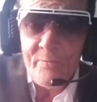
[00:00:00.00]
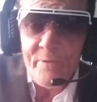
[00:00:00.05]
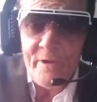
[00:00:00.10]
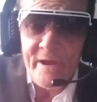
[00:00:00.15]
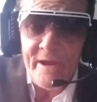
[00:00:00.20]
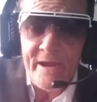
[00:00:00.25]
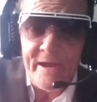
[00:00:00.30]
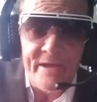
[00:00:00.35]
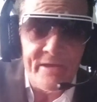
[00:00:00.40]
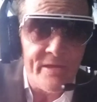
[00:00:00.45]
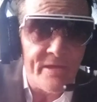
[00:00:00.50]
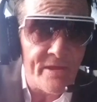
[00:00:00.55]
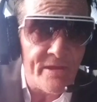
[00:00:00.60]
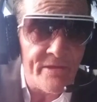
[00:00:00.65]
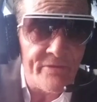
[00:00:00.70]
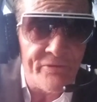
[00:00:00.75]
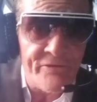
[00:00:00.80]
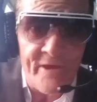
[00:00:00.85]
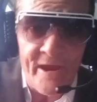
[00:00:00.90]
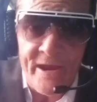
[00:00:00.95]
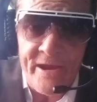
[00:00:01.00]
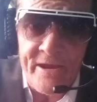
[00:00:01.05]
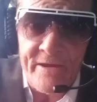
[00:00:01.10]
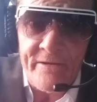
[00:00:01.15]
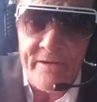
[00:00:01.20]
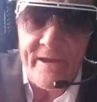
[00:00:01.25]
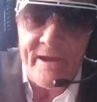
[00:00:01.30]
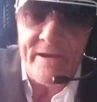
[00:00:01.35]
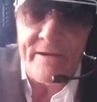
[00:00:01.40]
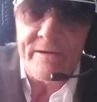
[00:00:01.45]
we're
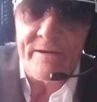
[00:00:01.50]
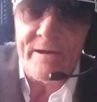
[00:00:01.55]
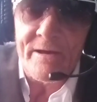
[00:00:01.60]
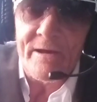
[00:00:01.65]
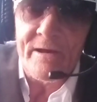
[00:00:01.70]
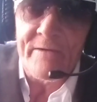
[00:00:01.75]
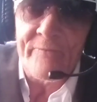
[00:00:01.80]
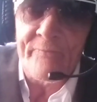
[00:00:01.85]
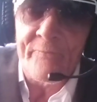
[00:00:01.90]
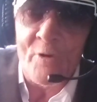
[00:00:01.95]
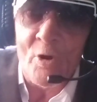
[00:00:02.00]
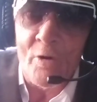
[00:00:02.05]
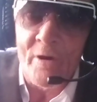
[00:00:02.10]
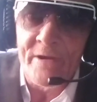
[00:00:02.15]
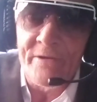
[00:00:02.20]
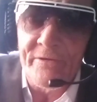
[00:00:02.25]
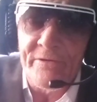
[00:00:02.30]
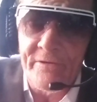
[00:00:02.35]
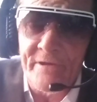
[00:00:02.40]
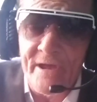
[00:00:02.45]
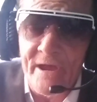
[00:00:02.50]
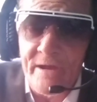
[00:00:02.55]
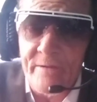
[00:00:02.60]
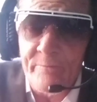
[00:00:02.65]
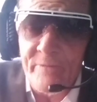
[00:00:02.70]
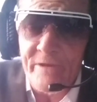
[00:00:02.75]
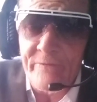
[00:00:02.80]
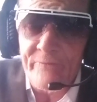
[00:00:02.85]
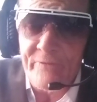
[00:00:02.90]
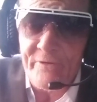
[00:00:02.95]
taking that fine you
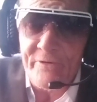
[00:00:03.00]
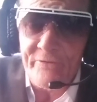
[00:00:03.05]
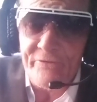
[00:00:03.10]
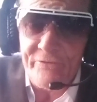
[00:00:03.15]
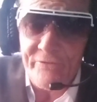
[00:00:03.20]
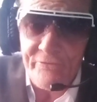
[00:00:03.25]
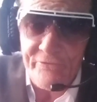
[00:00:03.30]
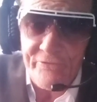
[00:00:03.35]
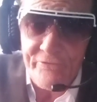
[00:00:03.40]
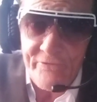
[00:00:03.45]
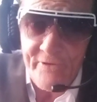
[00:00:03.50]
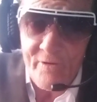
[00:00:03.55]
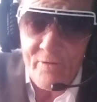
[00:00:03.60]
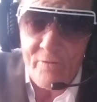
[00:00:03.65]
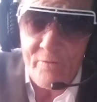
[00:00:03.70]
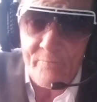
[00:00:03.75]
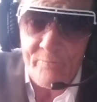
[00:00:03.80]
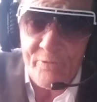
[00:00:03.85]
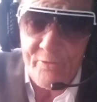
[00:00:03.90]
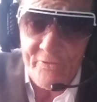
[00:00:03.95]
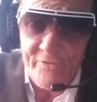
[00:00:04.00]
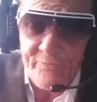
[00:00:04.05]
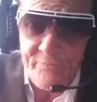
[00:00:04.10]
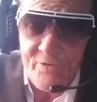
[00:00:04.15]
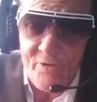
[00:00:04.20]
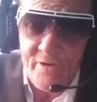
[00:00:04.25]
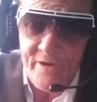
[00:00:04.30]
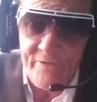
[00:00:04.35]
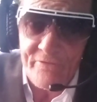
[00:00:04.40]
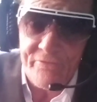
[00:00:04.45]
gave me for the 2 stolen push
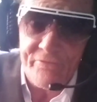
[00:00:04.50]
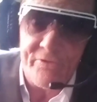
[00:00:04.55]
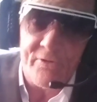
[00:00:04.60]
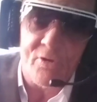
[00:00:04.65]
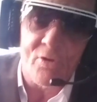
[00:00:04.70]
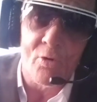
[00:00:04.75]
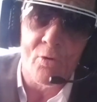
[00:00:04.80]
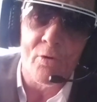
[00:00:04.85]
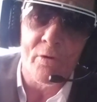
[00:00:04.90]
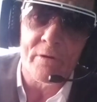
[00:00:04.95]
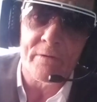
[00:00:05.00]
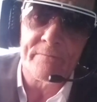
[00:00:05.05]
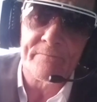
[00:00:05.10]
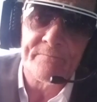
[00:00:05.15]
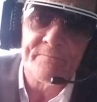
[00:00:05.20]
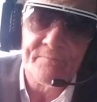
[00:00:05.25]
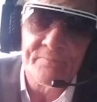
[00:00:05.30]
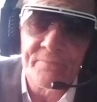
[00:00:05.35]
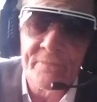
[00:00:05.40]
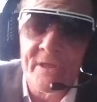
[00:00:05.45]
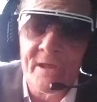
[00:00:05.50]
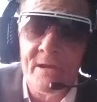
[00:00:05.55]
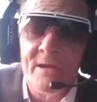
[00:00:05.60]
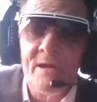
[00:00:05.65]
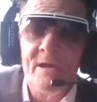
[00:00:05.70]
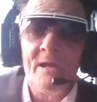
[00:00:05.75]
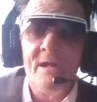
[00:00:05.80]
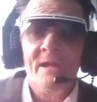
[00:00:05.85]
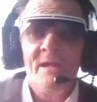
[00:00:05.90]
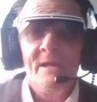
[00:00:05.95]
bikes to court,
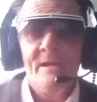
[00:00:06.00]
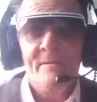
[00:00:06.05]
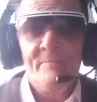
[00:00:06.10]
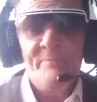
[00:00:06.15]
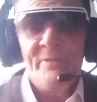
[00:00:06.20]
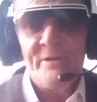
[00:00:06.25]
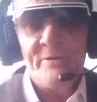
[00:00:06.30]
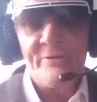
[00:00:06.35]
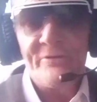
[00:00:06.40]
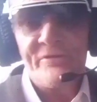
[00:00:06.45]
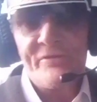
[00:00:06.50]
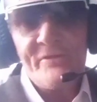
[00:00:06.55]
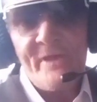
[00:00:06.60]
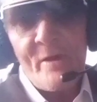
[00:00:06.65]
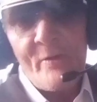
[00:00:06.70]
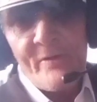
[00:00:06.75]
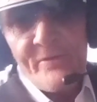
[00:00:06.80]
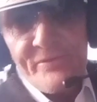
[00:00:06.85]
because no